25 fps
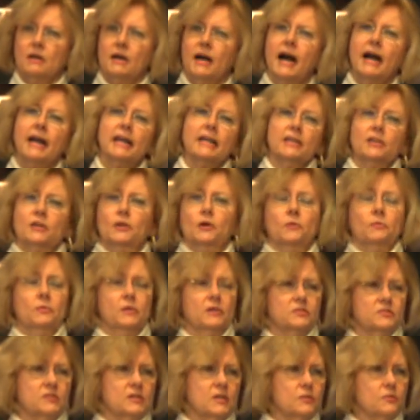I didn't know
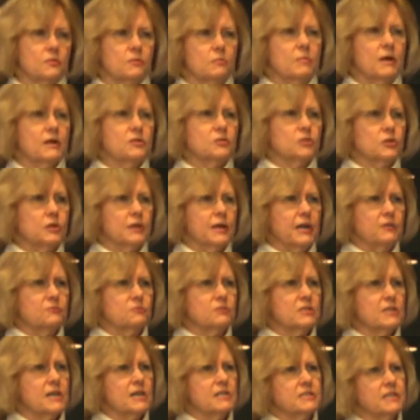this either. My
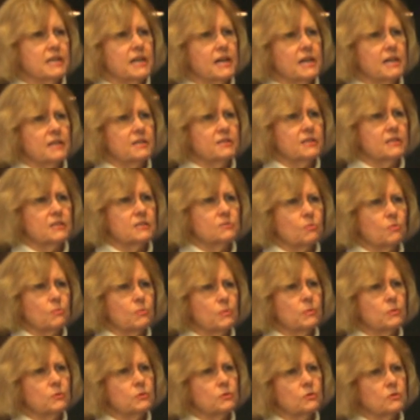geriatric doctor added these when
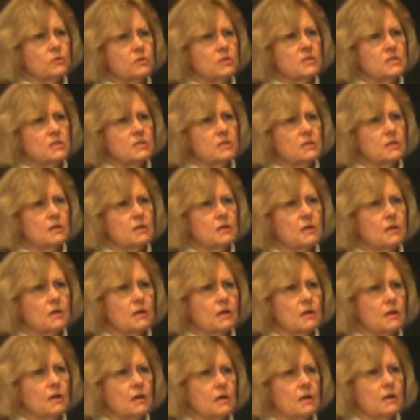we were doing
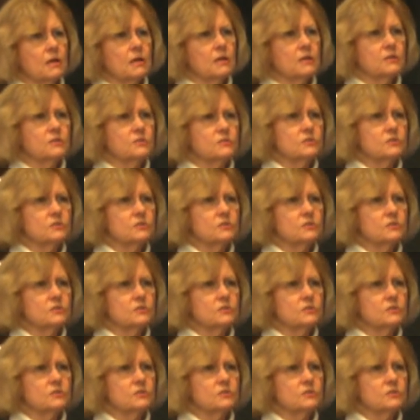this.